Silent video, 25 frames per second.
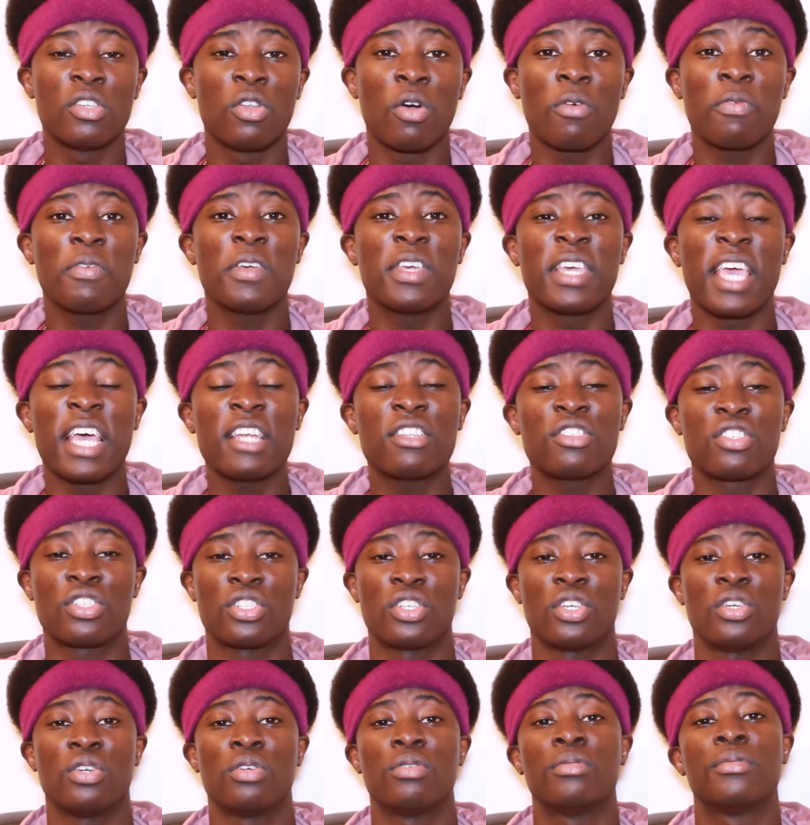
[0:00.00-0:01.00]
Nothing
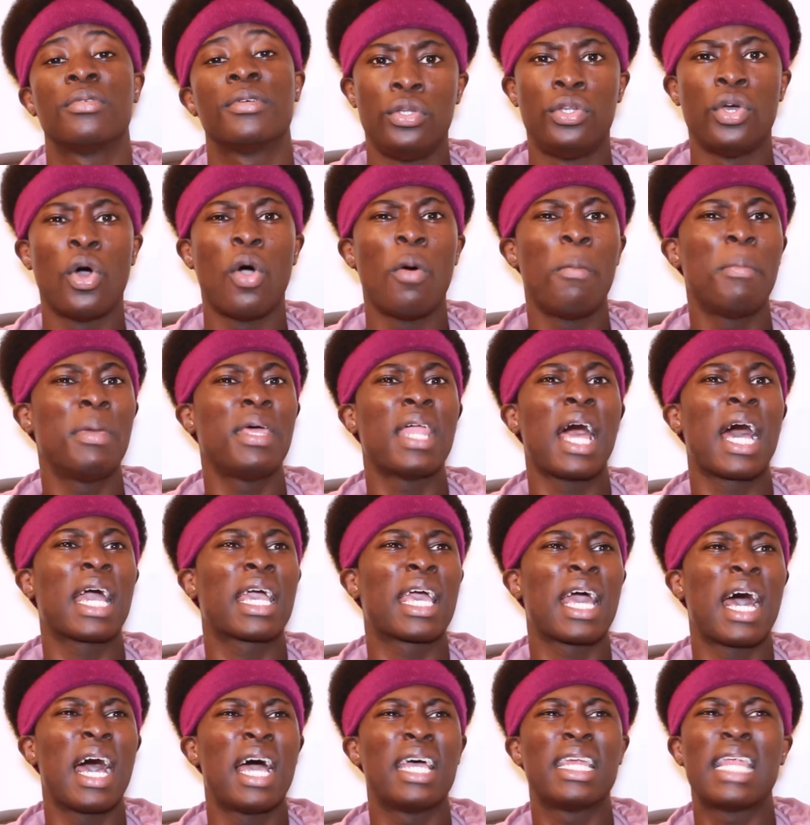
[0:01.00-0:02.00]
gets to you. Don't be
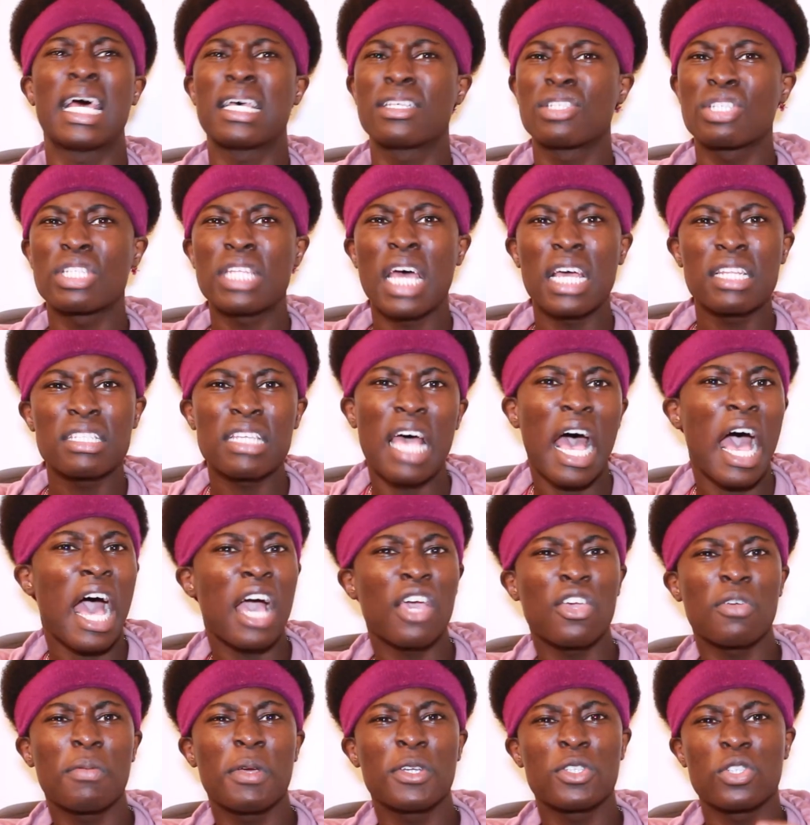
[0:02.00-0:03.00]
that guy that starts
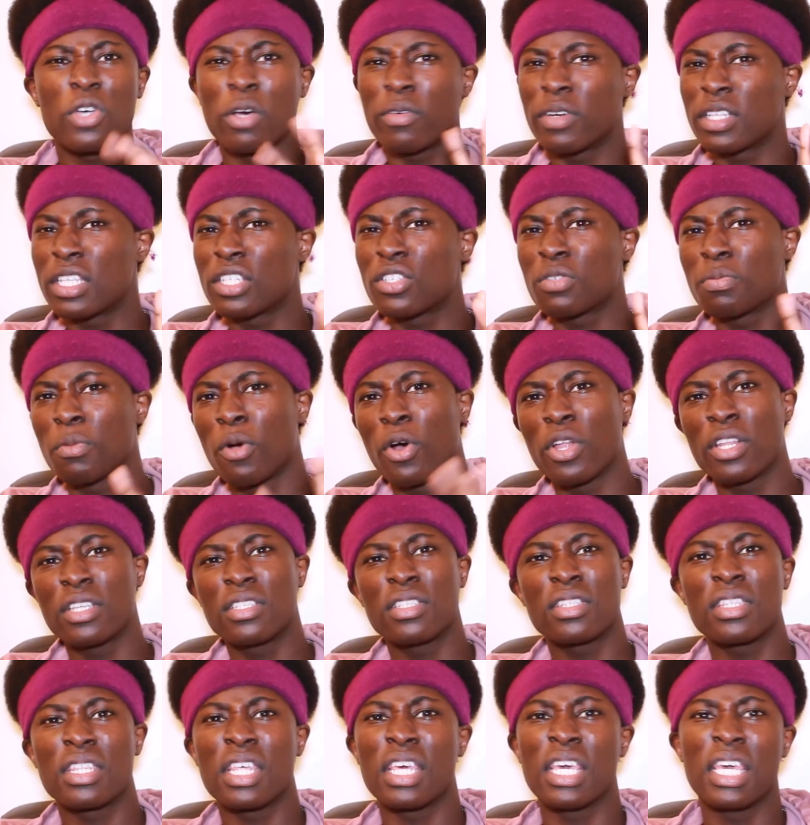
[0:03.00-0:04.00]
arguments over the
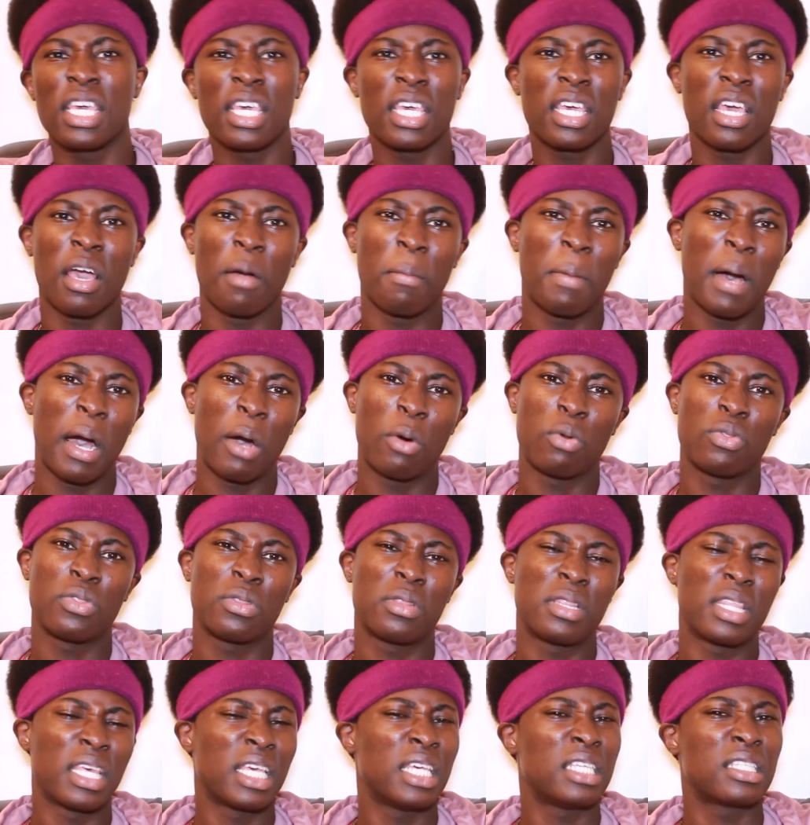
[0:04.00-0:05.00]
smallest thing,
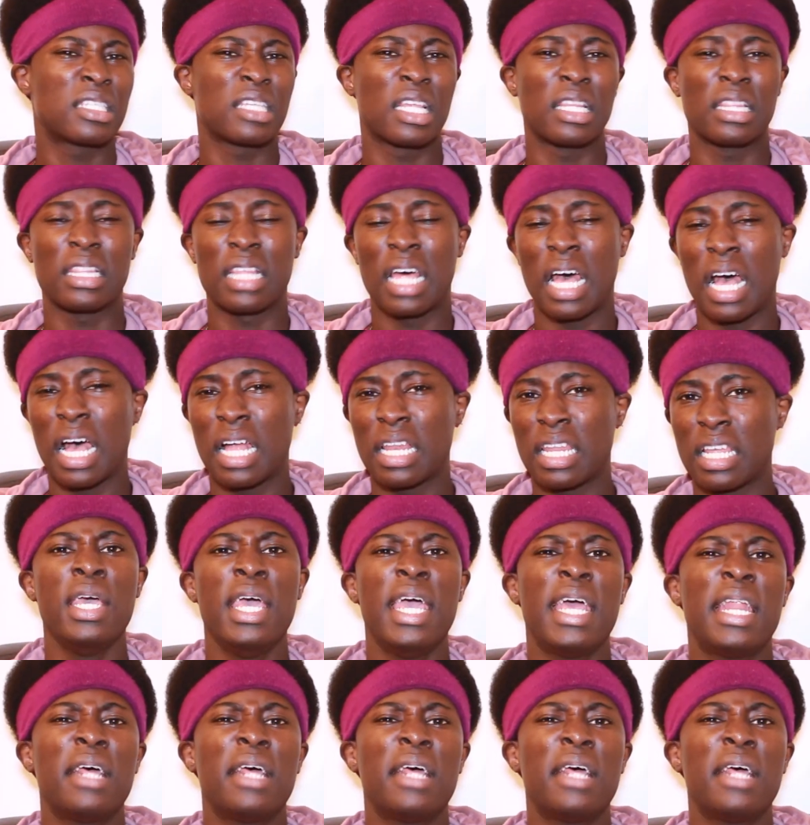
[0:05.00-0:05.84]
about this and that.